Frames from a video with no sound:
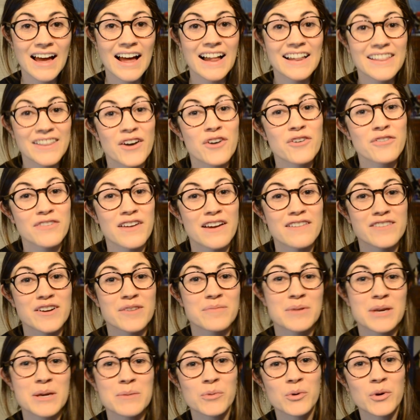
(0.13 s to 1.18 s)
Hello,
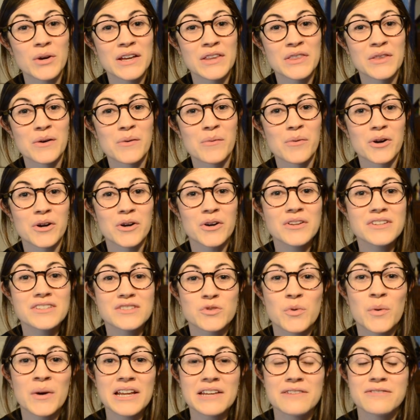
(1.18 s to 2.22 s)
favorite people in the world.
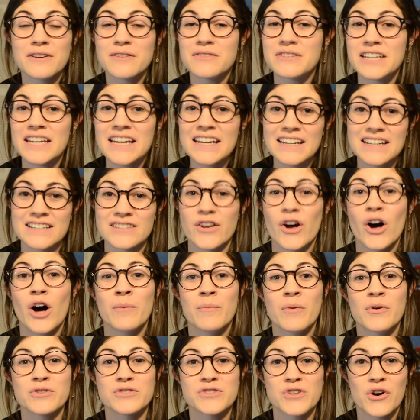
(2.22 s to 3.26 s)
2015 is
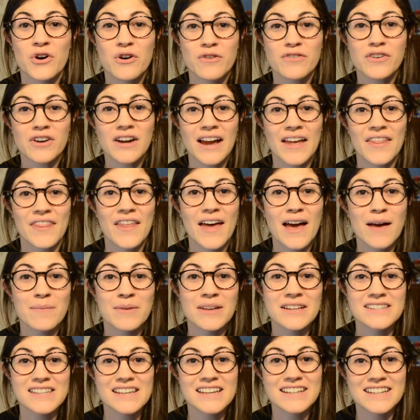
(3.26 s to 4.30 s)
almost over, and that
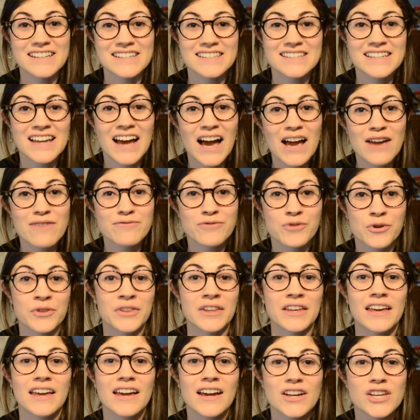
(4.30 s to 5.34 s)
means it is time for
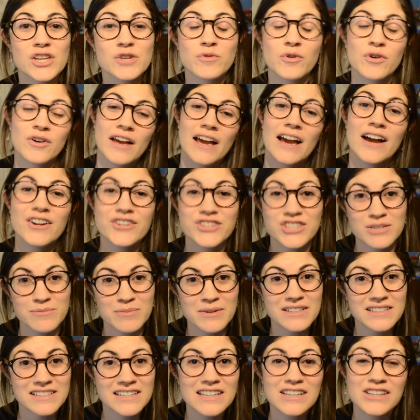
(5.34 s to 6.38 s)
the annual
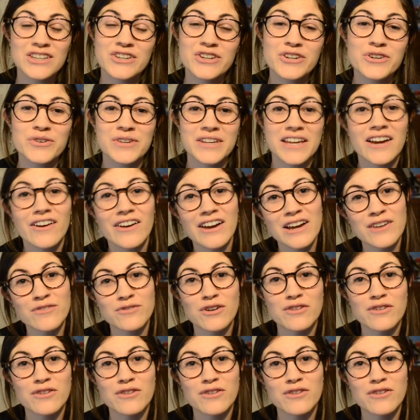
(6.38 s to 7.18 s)
LGBTQ Year in